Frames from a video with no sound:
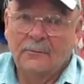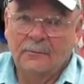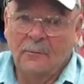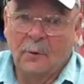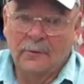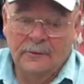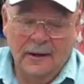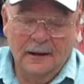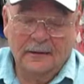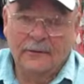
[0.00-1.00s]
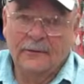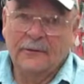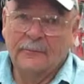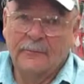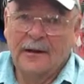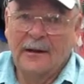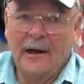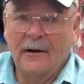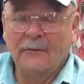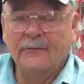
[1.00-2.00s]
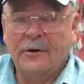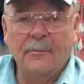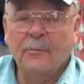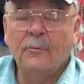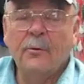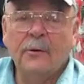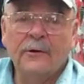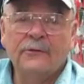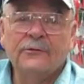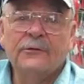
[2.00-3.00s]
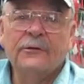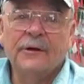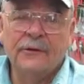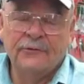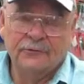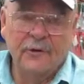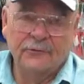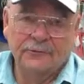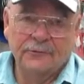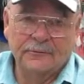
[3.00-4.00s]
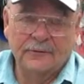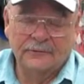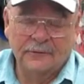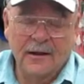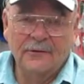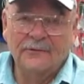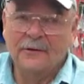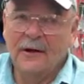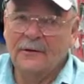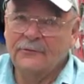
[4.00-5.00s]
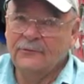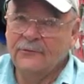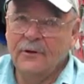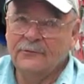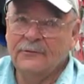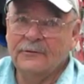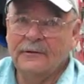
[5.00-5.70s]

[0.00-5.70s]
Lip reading: but more than likely they're going to get out on deeper points and structure. There's lots and lots of structure in the